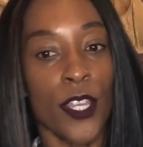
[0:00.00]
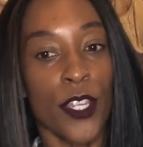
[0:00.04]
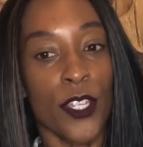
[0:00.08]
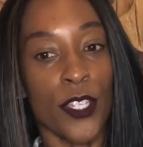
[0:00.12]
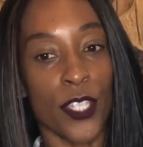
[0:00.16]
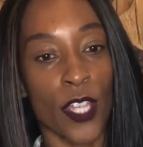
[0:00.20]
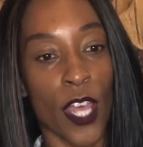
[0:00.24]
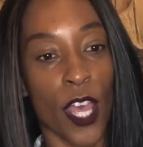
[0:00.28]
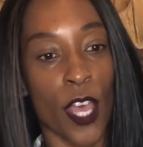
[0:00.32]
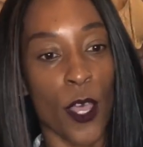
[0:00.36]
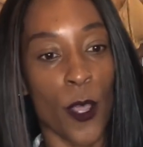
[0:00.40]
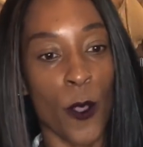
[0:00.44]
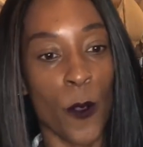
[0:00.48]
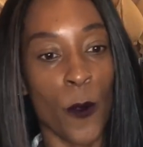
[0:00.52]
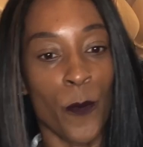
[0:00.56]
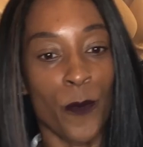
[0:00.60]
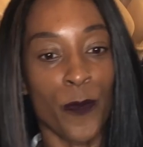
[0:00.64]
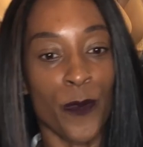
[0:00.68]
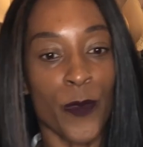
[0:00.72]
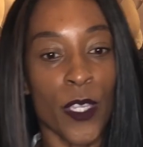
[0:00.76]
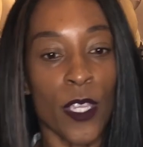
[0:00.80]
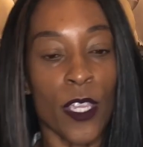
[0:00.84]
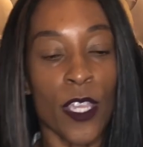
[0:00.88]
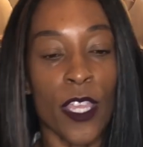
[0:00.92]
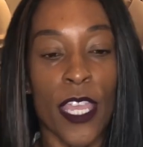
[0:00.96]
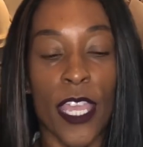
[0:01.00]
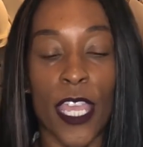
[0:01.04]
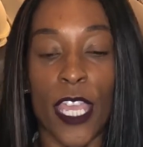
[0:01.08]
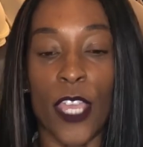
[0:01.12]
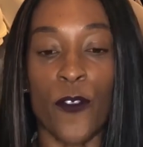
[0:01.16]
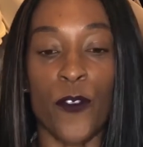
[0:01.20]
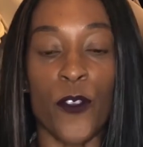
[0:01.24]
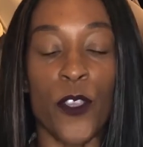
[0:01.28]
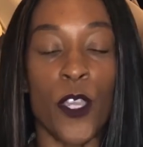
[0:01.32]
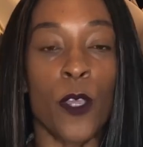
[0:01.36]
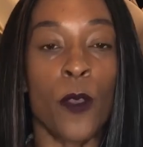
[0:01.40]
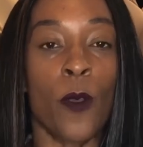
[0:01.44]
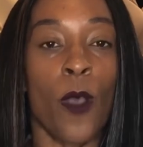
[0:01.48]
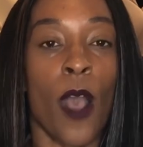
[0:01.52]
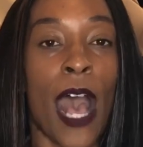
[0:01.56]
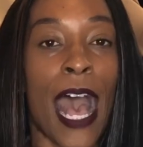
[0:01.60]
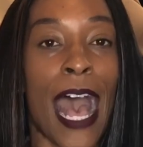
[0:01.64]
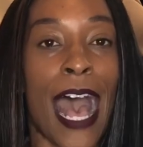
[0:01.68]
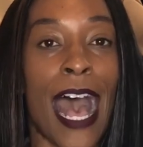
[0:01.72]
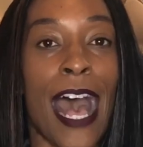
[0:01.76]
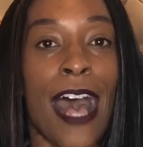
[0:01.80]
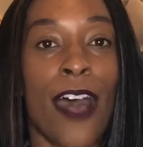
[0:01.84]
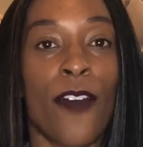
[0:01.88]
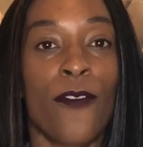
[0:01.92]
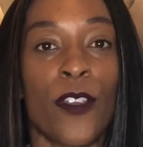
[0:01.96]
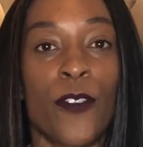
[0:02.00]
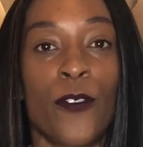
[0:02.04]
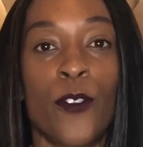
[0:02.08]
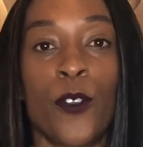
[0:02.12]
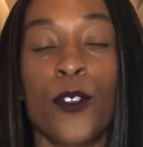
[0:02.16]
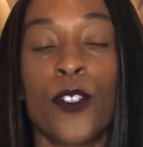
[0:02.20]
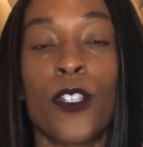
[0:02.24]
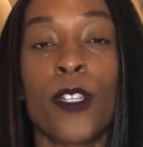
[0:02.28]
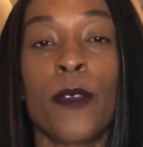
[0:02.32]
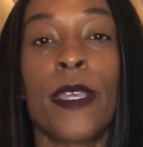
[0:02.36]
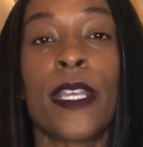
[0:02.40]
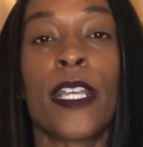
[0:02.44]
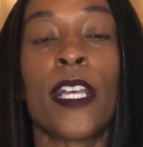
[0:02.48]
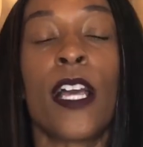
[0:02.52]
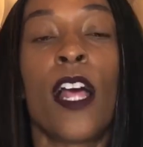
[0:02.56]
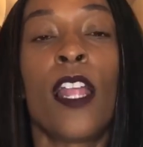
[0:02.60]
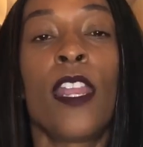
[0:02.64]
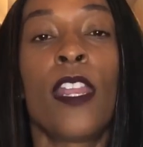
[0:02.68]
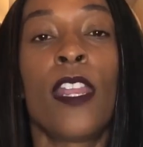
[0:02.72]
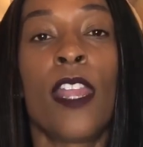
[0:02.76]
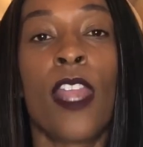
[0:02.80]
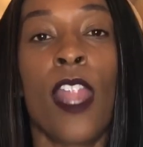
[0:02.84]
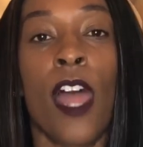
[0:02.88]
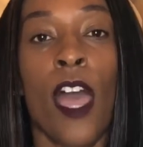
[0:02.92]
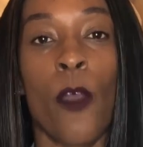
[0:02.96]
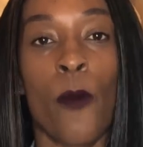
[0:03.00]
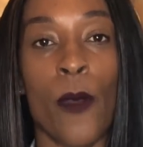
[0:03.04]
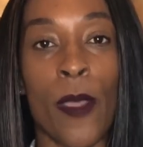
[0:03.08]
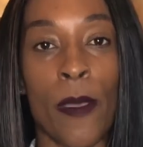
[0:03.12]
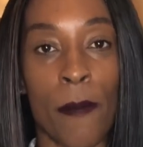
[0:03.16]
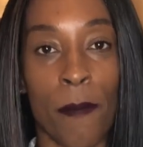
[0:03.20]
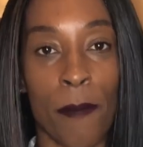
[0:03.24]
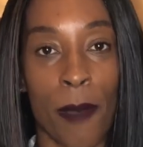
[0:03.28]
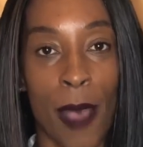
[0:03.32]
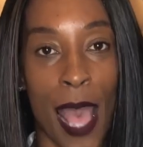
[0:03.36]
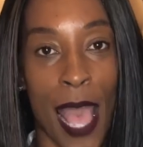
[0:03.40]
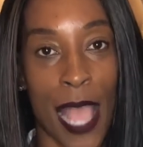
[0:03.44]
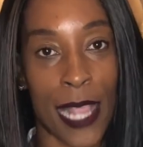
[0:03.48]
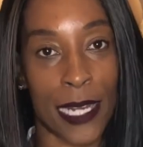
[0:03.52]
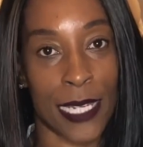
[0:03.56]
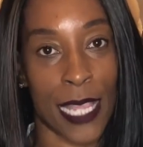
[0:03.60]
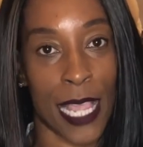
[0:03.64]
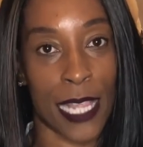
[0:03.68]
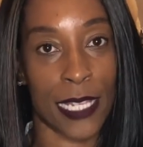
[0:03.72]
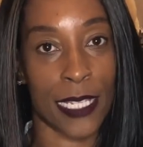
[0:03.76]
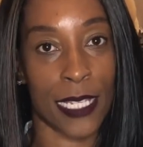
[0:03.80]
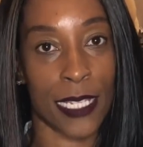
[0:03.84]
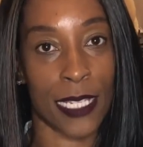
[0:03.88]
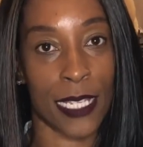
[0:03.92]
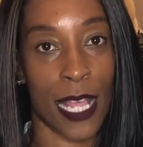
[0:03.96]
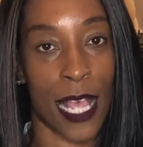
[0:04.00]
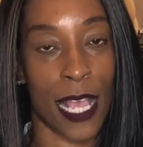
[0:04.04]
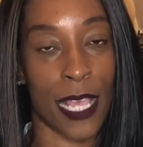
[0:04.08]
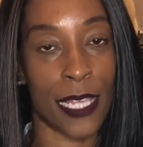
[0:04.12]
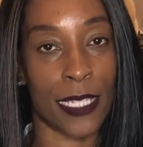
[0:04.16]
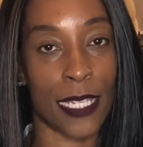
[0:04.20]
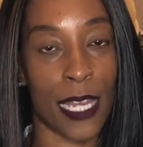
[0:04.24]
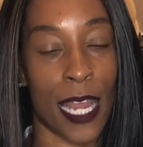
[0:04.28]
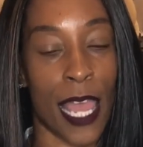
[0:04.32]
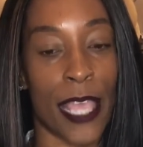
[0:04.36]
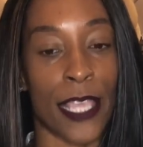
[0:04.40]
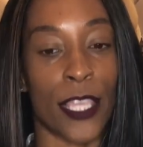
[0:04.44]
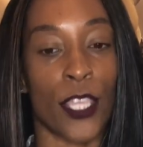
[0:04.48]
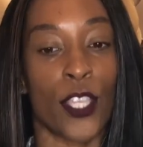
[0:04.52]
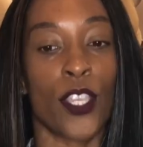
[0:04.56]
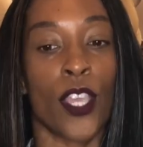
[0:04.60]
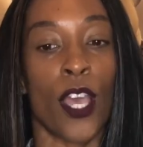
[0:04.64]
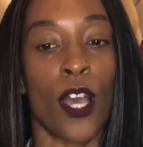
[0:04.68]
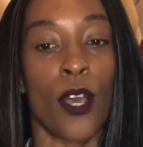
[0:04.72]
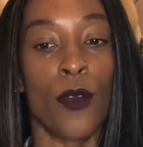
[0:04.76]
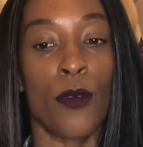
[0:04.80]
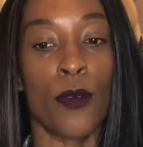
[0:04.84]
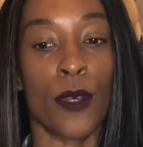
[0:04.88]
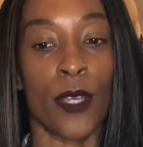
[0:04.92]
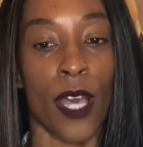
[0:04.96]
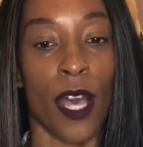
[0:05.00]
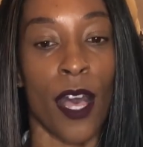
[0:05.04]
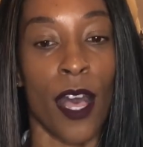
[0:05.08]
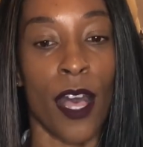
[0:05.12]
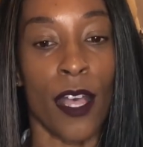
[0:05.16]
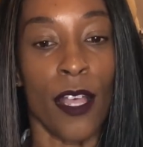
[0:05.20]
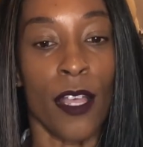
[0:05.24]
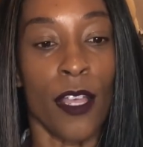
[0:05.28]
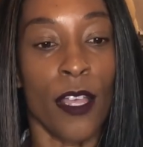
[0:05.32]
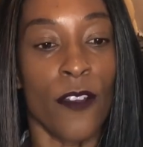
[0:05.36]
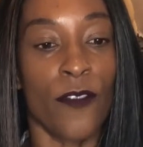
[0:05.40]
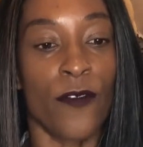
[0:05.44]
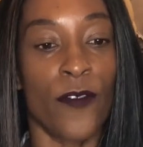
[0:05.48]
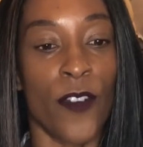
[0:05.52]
So if you're doing a low impact exercise like yoga